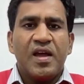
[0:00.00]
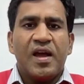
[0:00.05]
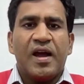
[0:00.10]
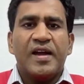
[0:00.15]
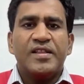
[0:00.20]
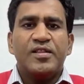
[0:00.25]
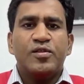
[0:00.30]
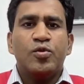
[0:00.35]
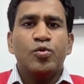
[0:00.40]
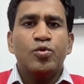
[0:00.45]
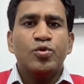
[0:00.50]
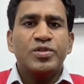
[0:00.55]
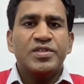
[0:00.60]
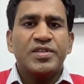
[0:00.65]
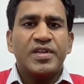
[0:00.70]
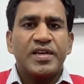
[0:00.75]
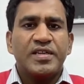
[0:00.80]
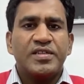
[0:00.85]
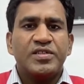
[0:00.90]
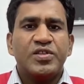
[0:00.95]
And those
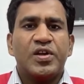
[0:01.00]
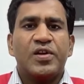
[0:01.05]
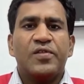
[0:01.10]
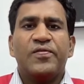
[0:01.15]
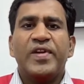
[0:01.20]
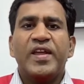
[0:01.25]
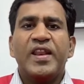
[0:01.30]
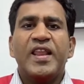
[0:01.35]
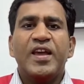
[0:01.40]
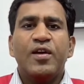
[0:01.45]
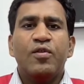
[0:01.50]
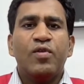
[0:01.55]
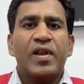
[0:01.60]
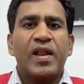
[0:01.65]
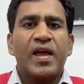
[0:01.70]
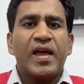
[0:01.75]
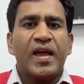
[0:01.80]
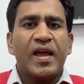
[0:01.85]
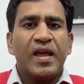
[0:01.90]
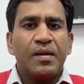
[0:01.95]
tests really
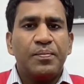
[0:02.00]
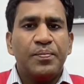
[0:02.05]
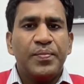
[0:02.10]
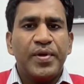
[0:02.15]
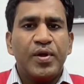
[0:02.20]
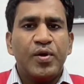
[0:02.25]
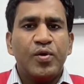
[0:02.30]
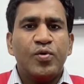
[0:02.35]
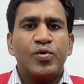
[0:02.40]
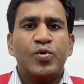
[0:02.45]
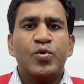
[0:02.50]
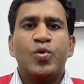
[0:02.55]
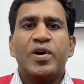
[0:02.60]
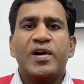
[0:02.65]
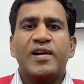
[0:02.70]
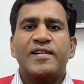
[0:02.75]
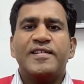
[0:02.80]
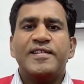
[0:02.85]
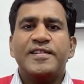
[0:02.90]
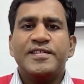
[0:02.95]
gonna help you to
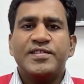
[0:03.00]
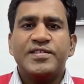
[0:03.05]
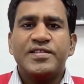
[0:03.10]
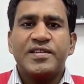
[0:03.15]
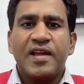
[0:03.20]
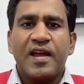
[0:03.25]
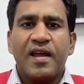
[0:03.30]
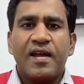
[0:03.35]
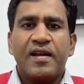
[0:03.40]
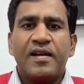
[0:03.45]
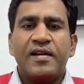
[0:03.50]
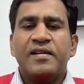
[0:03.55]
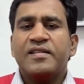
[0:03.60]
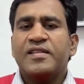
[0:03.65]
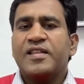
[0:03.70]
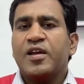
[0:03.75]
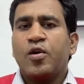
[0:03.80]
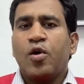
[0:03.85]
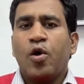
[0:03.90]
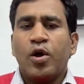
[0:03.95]
understand
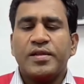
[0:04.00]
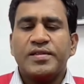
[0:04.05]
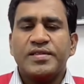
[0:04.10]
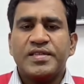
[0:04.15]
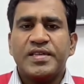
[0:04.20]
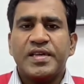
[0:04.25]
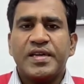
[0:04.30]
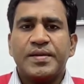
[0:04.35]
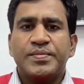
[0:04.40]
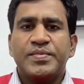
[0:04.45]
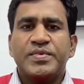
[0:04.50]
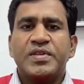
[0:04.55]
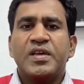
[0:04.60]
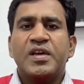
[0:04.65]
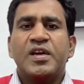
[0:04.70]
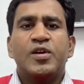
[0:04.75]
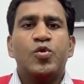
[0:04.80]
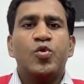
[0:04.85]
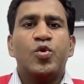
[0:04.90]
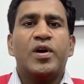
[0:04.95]
the concepts,
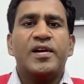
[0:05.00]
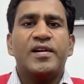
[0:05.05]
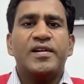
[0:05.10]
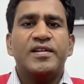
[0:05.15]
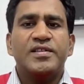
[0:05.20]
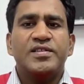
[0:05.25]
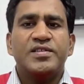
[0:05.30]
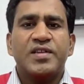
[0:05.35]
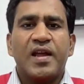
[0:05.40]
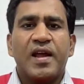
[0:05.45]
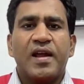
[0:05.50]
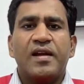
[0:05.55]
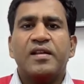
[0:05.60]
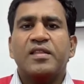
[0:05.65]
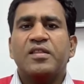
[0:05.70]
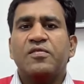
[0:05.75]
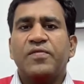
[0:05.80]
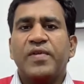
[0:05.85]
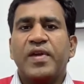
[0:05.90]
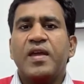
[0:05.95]
to
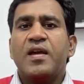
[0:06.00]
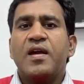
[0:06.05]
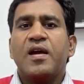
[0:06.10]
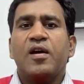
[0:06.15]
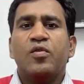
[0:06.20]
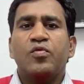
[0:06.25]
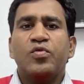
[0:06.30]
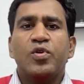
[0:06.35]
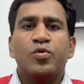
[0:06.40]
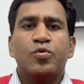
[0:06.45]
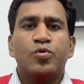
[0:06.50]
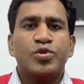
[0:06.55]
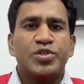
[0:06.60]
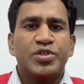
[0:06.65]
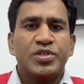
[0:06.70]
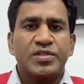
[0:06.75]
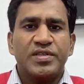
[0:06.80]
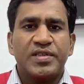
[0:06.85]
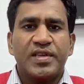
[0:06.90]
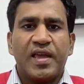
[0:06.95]
understand the way how the
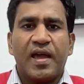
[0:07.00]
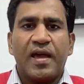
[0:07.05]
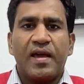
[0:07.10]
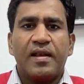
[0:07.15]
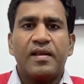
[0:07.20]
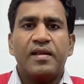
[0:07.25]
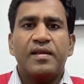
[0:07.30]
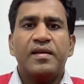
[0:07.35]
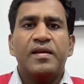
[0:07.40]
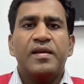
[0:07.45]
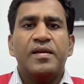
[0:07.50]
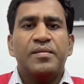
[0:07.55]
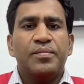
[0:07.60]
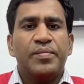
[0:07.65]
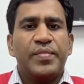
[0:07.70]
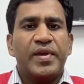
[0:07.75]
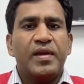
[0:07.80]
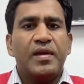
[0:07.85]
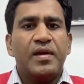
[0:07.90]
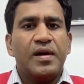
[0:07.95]
questions can
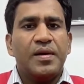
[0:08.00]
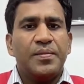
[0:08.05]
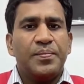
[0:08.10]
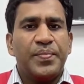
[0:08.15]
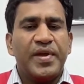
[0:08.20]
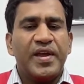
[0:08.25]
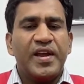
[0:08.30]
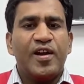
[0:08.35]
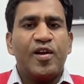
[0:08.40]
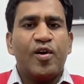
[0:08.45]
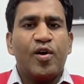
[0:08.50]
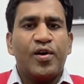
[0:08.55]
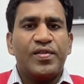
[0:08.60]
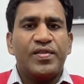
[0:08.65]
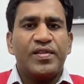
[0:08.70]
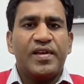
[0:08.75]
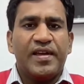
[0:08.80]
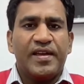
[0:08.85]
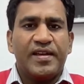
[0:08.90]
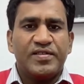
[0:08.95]
be appeared on
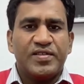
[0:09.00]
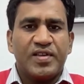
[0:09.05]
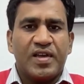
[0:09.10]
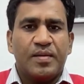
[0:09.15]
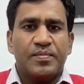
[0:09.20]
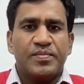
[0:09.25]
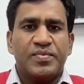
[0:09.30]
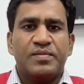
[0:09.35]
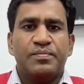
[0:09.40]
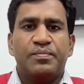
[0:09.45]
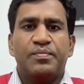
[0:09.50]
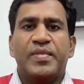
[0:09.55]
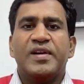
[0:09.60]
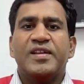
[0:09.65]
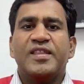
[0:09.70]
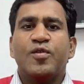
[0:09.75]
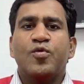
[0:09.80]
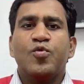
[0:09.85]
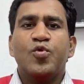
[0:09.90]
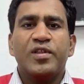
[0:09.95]
the exams.
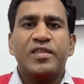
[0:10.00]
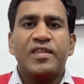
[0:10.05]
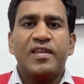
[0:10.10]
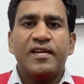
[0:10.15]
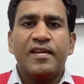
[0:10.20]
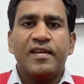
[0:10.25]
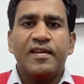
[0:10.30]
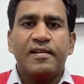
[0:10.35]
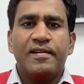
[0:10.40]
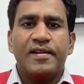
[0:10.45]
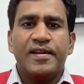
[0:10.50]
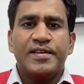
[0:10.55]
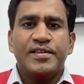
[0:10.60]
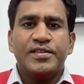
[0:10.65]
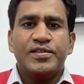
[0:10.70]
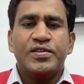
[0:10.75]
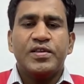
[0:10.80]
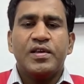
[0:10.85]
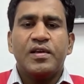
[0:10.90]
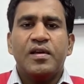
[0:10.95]
But the good thing here
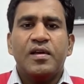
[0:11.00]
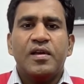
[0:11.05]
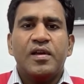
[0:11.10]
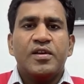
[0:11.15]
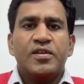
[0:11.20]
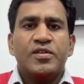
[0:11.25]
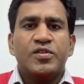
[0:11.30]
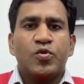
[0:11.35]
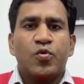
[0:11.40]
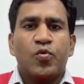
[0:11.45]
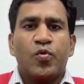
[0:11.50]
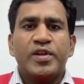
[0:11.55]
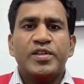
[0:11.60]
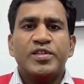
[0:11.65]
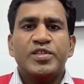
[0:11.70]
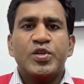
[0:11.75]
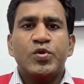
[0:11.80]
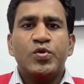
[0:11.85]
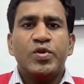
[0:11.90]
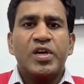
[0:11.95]
is, so
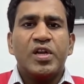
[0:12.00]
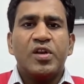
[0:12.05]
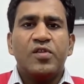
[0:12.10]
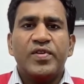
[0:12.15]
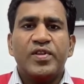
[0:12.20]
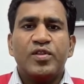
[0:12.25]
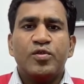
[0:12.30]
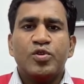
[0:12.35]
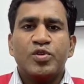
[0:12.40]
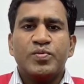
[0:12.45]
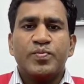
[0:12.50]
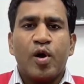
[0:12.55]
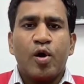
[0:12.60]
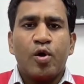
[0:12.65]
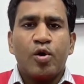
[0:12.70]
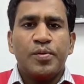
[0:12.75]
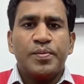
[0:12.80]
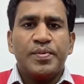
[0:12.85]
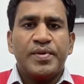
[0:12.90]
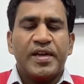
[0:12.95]
once you're done with those
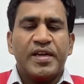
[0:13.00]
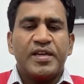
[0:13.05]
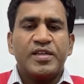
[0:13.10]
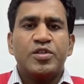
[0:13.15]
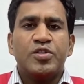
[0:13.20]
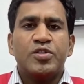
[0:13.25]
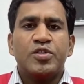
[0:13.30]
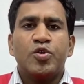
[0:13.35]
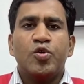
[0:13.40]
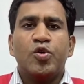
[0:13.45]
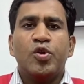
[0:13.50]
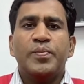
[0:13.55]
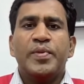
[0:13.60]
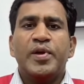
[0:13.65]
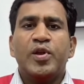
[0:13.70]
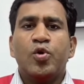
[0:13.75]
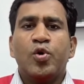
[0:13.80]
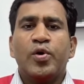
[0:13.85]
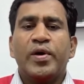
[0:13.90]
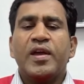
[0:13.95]
mock-up tests, you'll be
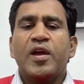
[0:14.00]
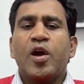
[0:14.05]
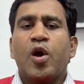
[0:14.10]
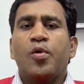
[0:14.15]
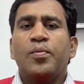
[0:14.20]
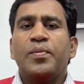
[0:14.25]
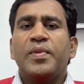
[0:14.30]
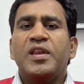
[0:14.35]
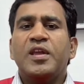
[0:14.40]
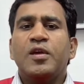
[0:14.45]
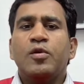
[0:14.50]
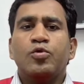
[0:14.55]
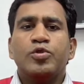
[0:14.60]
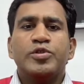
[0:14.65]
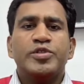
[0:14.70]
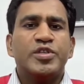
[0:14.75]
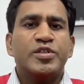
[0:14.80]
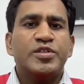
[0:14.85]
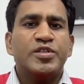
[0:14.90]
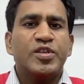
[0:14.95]
knowing how many
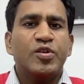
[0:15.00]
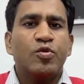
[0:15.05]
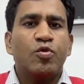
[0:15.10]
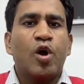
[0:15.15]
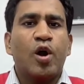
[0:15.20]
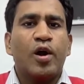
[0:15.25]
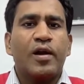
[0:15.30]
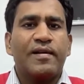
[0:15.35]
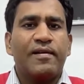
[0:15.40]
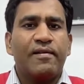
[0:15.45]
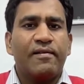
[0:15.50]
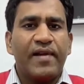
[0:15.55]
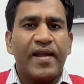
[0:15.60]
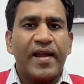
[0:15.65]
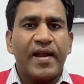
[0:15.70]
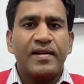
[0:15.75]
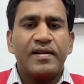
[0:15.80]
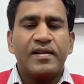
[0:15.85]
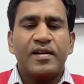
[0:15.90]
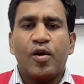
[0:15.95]
questions you got
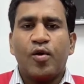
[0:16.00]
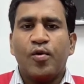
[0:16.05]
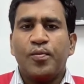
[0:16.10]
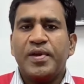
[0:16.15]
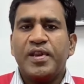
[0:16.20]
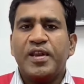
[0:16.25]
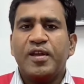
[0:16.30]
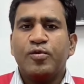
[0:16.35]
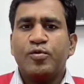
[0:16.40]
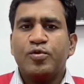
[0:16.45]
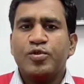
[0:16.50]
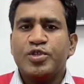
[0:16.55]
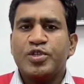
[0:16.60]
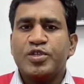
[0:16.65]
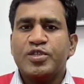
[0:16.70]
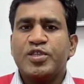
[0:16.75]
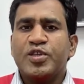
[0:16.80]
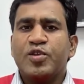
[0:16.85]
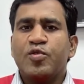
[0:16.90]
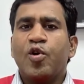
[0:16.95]
correct, how many
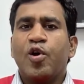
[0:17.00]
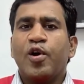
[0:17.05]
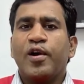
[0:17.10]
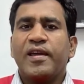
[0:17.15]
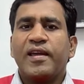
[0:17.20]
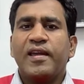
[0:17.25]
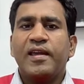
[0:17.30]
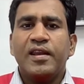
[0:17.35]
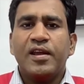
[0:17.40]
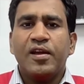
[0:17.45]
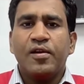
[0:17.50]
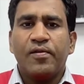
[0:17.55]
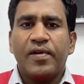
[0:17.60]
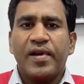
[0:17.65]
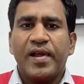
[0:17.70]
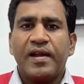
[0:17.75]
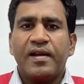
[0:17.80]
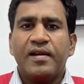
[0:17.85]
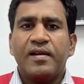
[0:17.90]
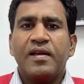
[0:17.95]
questions you got
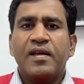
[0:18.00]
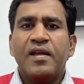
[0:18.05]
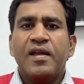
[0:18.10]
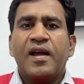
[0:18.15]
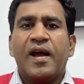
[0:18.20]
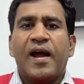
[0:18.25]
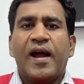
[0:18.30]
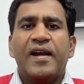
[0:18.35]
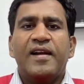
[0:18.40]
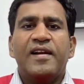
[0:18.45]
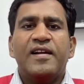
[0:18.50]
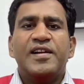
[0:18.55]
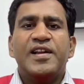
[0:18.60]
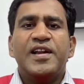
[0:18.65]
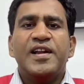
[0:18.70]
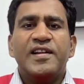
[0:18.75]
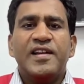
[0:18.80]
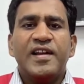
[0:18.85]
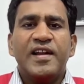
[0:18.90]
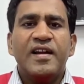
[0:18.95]
incorrect, and a
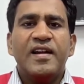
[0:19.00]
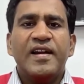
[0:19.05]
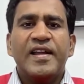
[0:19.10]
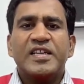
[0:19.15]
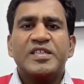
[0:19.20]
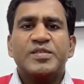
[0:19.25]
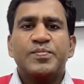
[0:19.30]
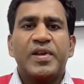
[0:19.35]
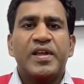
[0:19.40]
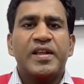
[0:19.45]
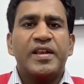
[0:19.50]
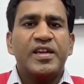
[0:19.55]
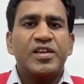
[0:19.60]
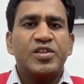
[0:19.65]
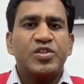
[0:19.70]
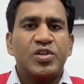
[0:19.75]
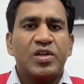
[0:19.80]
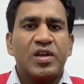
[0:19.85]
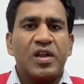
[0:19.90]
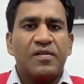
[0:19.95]
detailed
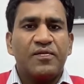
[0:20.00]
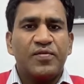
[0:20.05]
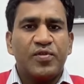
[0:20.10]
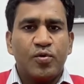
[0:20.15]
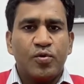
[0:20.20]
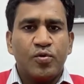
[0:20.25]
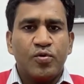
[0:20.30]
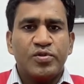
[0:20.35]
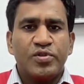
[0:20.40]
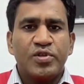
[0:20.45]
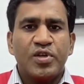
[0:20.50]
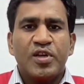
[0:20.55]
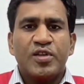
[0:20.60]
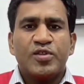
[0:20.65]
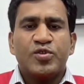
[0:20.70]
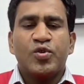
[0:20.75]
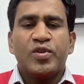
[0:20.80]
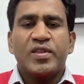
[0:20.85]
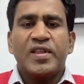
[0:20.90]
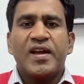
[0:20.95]
explanation of those
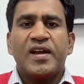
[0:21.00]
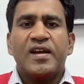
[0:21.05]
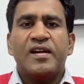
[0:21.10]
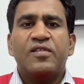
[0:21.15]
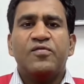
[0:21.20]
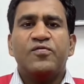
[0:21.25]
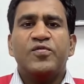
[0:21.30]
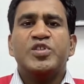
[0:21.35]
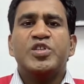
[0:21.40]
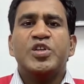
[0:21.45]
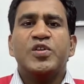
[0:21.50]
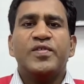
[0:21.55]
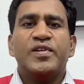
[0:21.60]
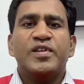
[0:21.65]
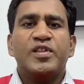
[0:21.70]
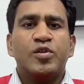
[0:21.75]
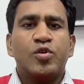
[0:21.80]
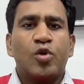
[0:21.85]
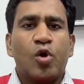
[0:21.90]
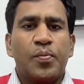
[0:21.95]
so that whichever
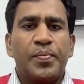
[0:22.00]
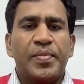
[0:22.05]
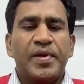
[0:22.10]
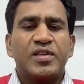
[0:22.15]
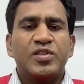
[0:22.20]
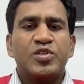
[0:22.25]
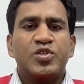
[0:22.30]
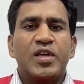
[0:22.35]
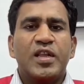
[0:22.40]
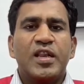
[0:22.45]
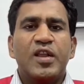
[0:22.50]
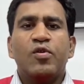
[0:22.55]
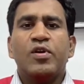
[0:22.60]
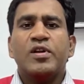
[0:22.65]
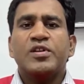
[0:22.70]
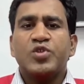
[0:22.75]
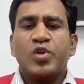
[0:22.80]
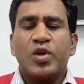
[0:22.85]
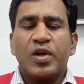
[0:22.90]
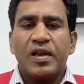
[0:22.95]
the topic still you
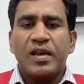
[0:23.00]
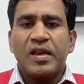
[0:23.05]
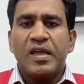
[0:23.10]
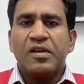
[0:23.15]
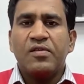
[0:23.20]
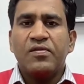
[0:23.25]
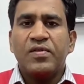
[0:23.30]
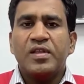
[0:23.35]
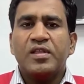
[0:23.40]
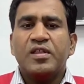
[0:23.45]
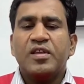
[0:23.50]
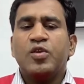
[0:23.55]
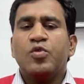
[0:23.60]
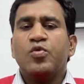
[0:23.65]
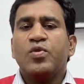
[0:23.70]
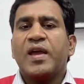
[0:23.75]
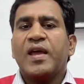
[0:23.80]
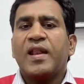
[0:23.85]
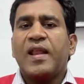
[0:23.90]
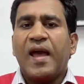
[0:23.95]
are struggling with,
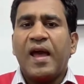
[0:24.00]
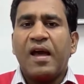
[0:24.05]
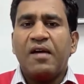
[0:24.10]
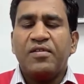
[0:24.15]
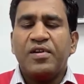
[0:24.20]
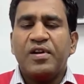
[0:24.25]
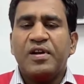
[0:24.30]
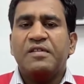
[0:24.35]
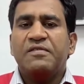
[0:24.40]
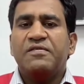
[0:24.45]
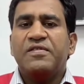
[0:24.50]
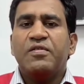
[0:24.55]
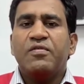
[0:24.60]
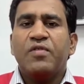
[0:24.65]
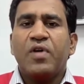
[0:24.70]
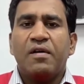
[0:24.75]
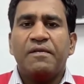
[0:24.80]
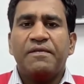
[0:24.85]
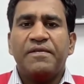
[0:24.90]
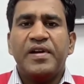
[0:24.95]
you can have a
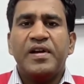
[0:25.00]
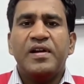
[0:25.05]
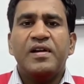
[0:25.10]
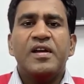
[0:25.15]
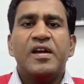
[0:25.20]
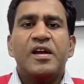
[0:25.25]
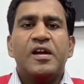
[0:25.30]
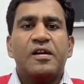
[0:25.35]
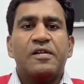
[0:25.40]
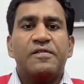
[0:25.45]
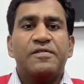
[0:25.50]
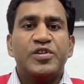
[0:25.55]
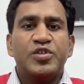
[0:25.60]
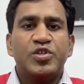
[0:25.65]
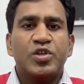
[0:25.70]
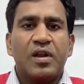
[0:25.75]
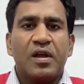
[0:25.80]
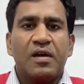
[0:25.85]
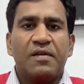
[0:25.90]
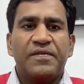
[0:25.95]
review of it,
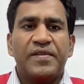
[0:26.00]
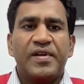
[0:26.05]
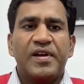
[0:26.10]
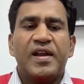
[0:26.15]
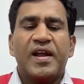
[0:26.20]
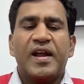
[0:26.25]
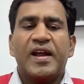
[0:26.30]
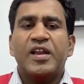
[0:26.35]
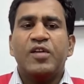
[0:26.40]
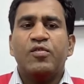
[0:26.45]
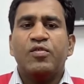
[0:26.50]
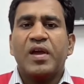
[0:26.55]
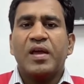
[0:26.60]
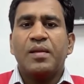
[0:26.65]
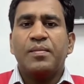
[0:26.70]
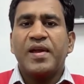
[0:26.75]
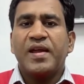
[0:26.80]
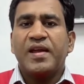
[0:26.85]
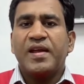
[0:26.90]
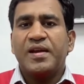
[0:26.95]
revision of it, and you
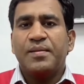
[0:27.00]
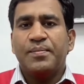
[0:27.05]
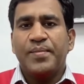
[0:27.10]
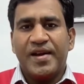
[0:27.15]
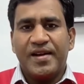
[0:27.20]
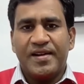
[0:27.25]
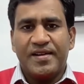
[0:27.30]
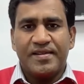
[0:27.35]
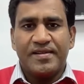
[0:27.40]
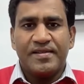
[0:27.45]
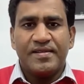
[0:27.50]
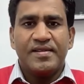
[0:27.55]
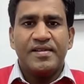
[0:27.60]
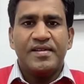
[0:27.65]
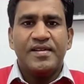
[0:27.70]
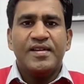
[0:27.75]
can make it better.